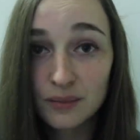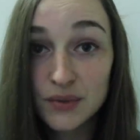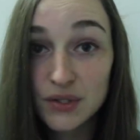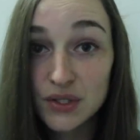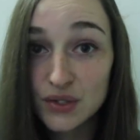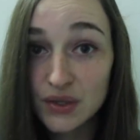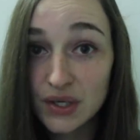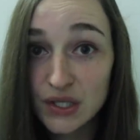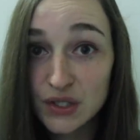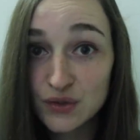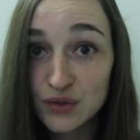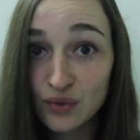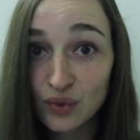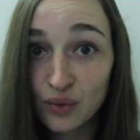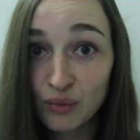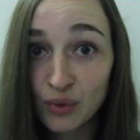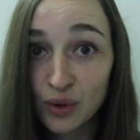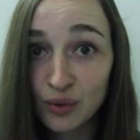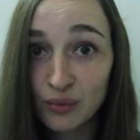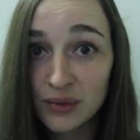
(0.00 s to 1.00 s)

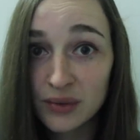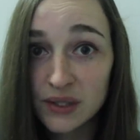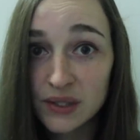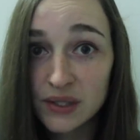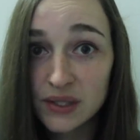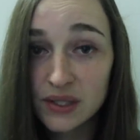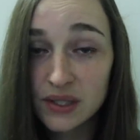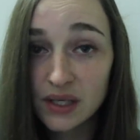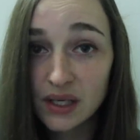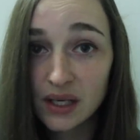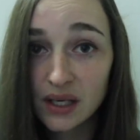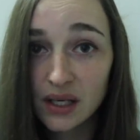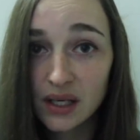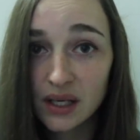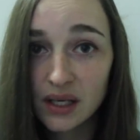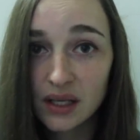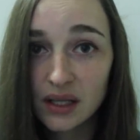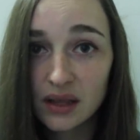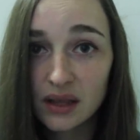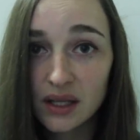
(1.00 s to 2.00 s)
stressful moments,
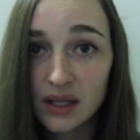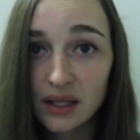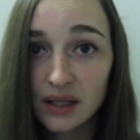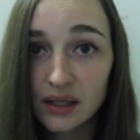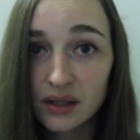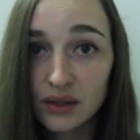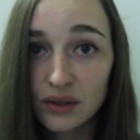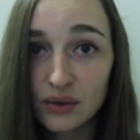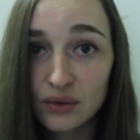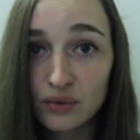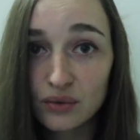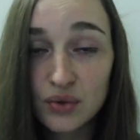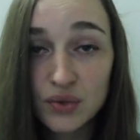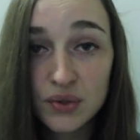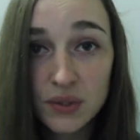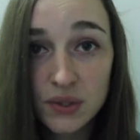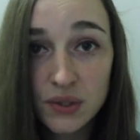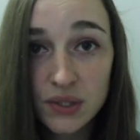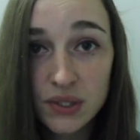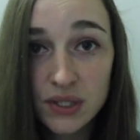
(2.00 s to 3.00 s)
then you
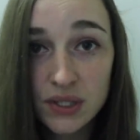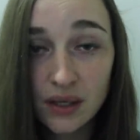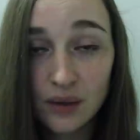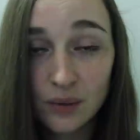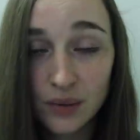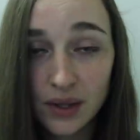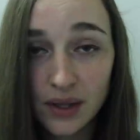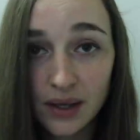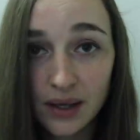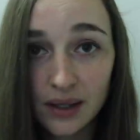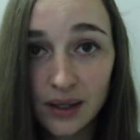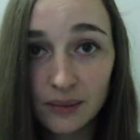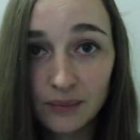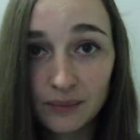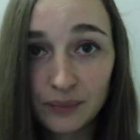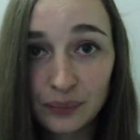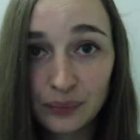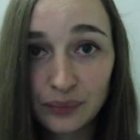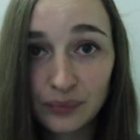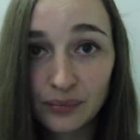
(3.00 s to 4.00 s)
should stick with that.
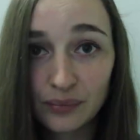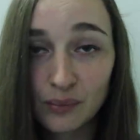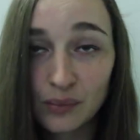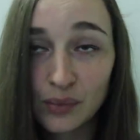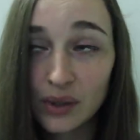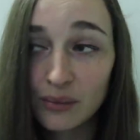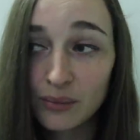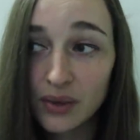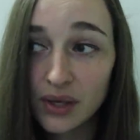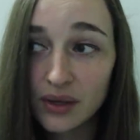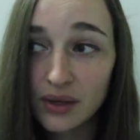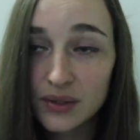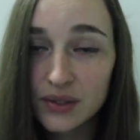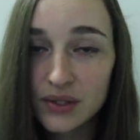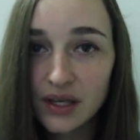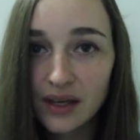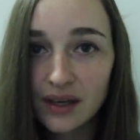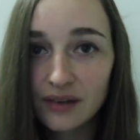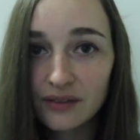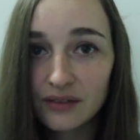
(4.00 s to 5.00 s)
But
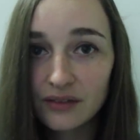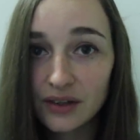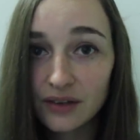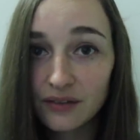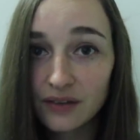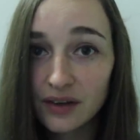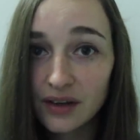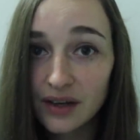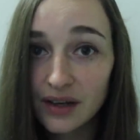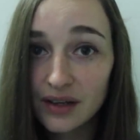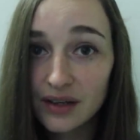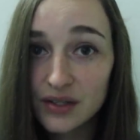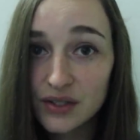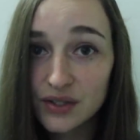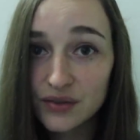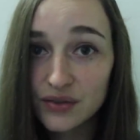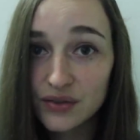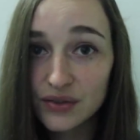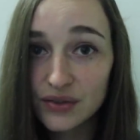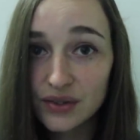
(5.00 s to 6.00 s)
because you have different kinds
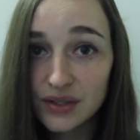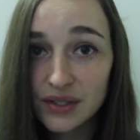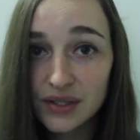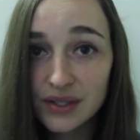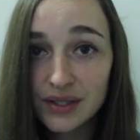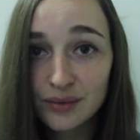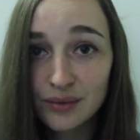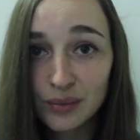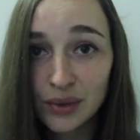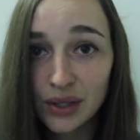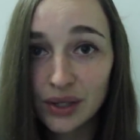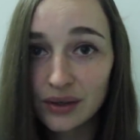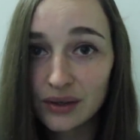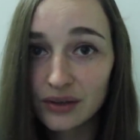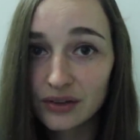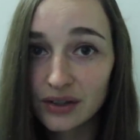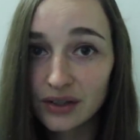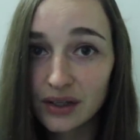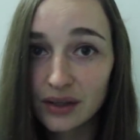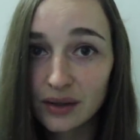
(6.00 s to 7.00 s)
of stress, and
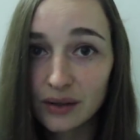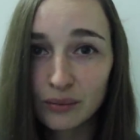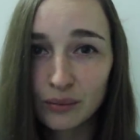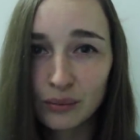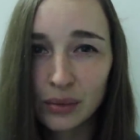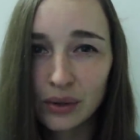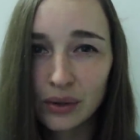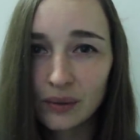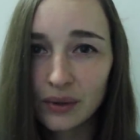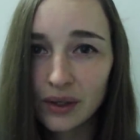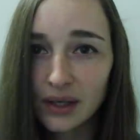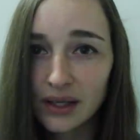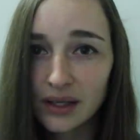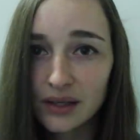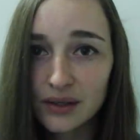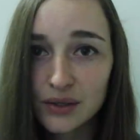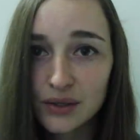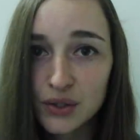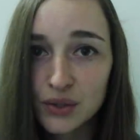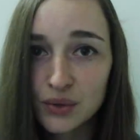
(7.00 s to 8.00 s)
because it can be
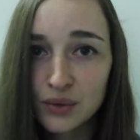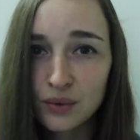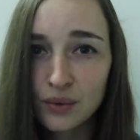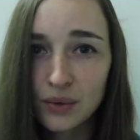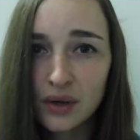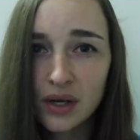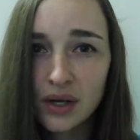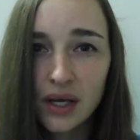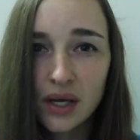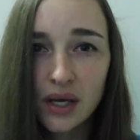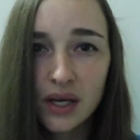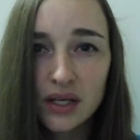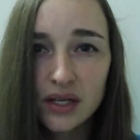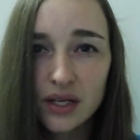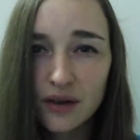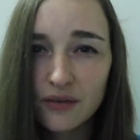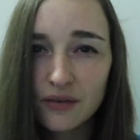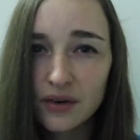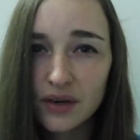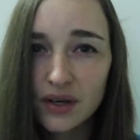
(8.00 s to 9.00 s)
related to
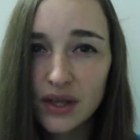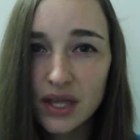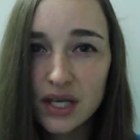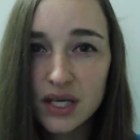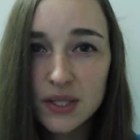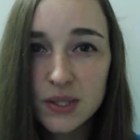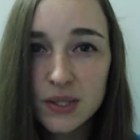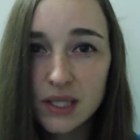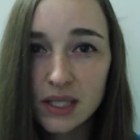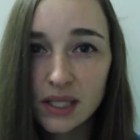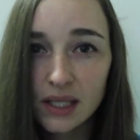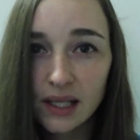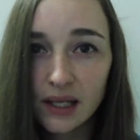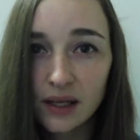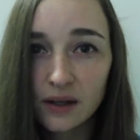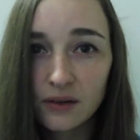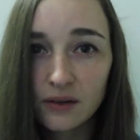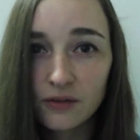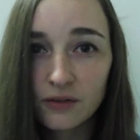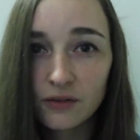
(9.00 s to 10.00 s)
different things in
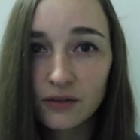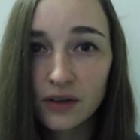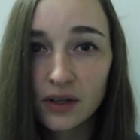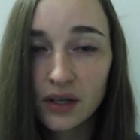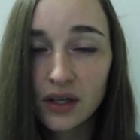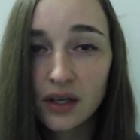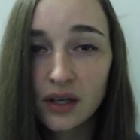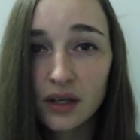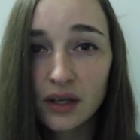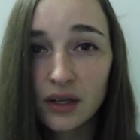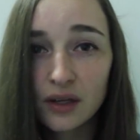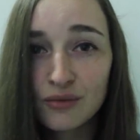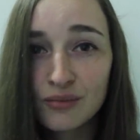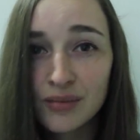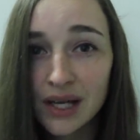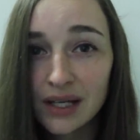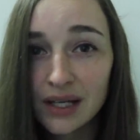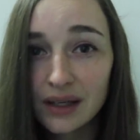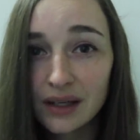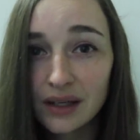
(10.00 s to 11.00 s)
life, you
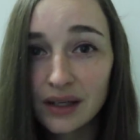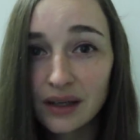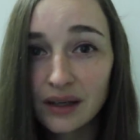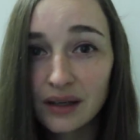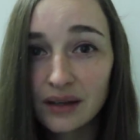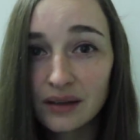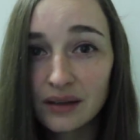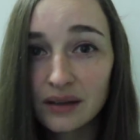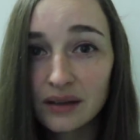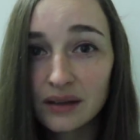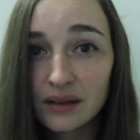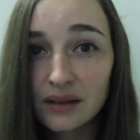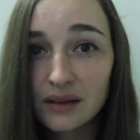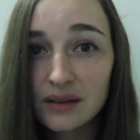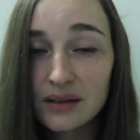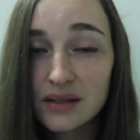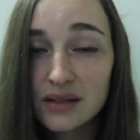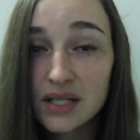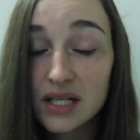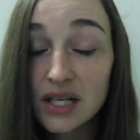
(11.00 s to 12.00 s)
might need
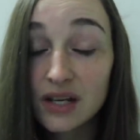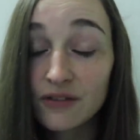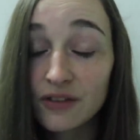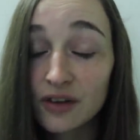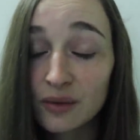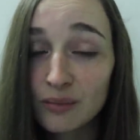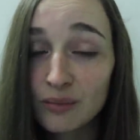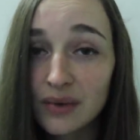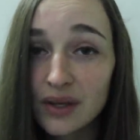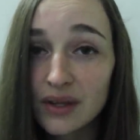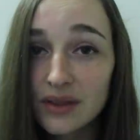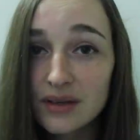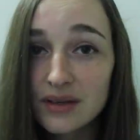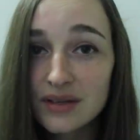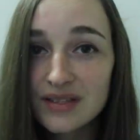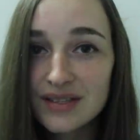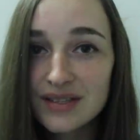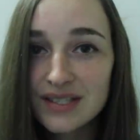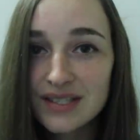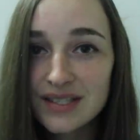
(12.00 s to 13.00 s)
different
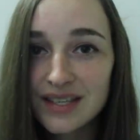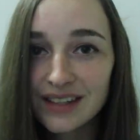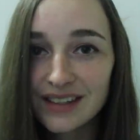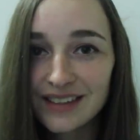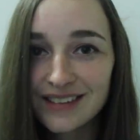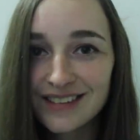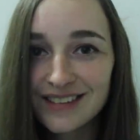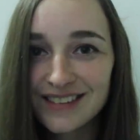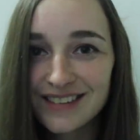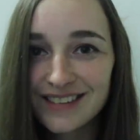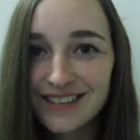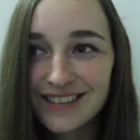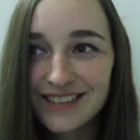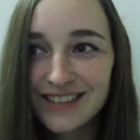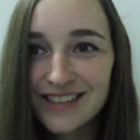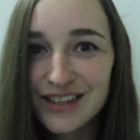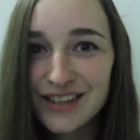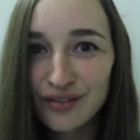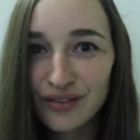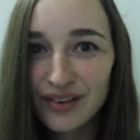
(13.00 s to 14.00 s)
methods and
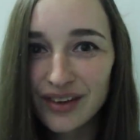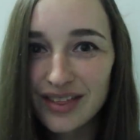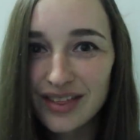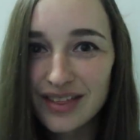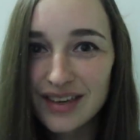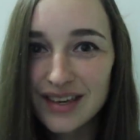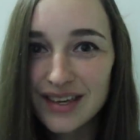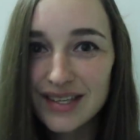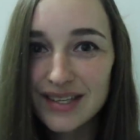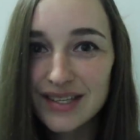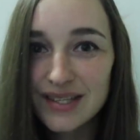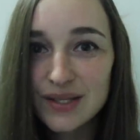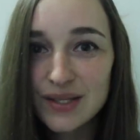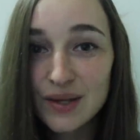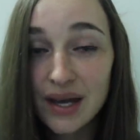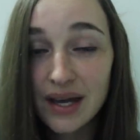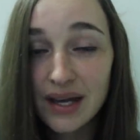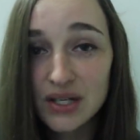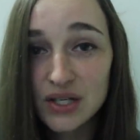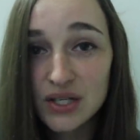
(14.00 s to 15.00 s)
different things
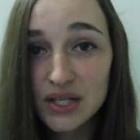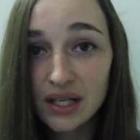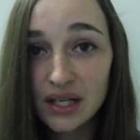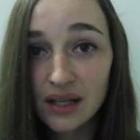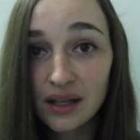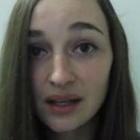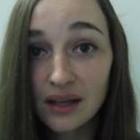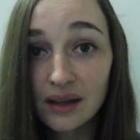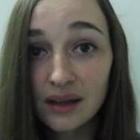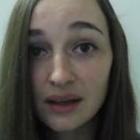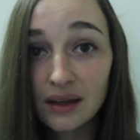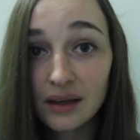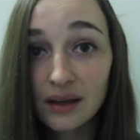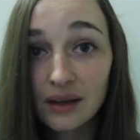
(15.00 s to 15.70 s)
to actually